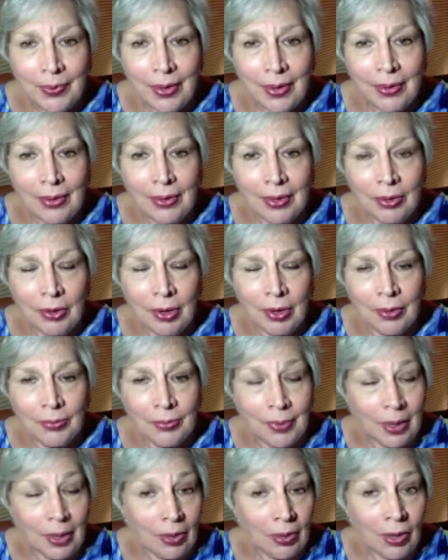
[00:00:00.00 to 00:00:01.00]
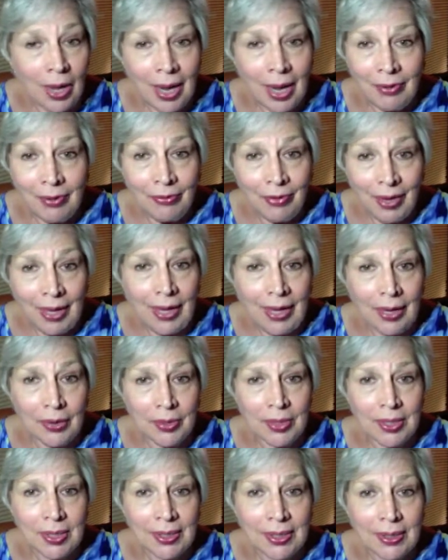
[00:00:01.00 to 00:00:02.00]
There are a lot of videos
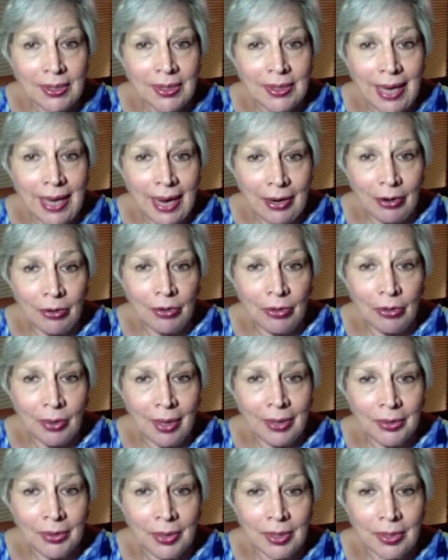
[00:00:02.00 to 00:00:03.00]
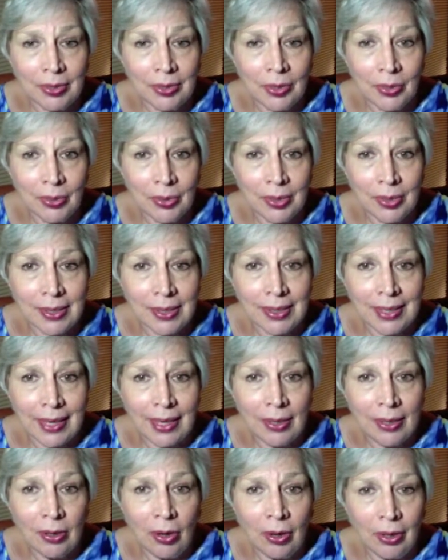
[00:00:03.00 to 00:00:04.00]
scattered throughout this course,
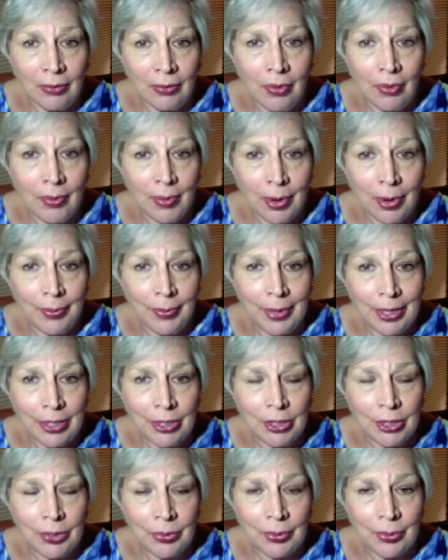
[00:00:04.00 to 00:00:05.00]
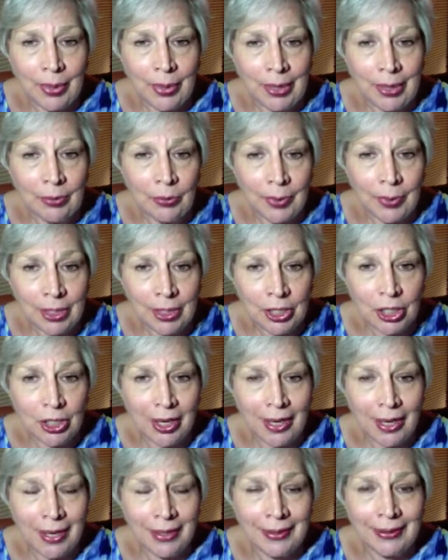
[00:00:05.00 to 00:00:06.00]
and all of them are meant to enrich
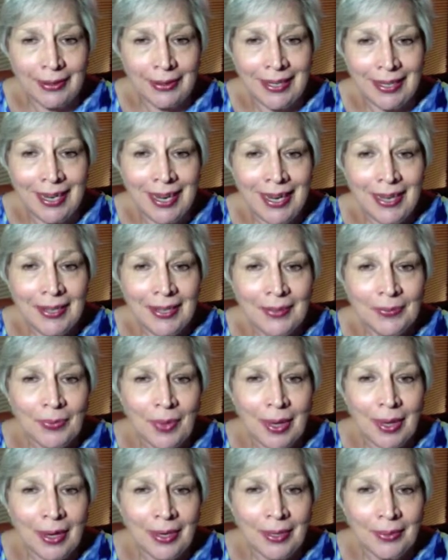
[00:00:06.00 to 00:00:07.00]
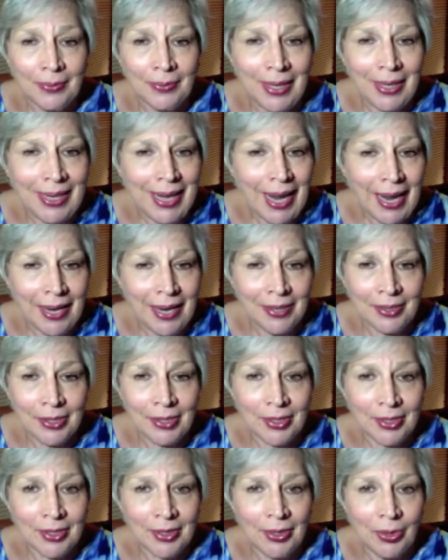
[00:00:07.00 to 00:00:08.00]
and
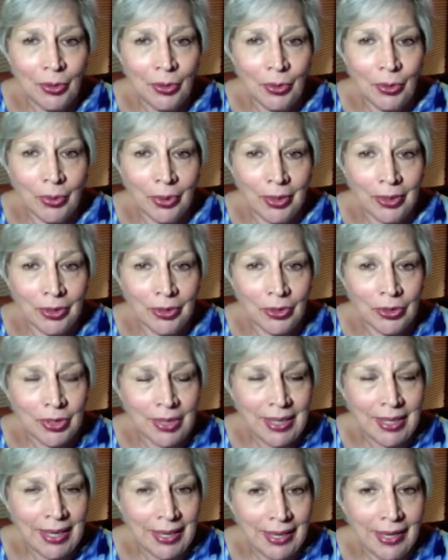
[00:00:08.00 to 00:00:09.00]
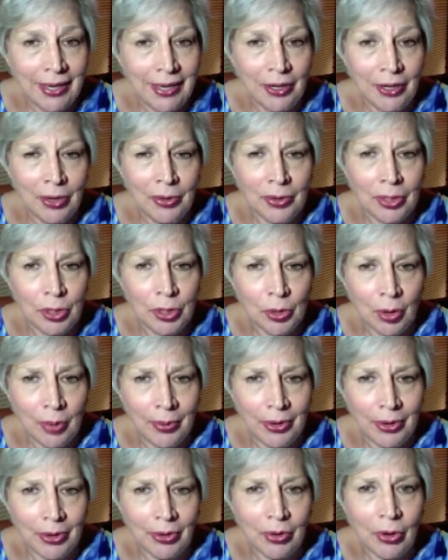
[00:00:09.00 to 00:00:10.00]
enhance your understanding and your
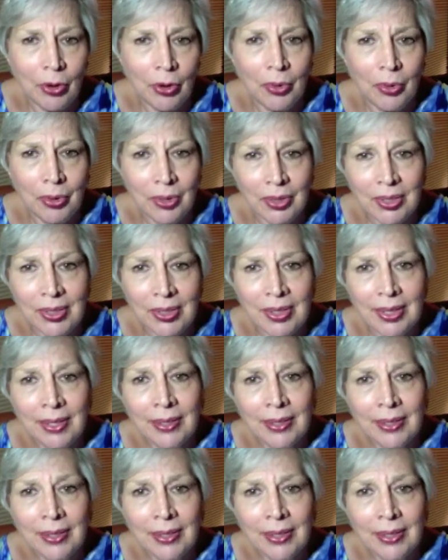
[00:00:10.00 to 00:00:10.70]
enjoyment of the course.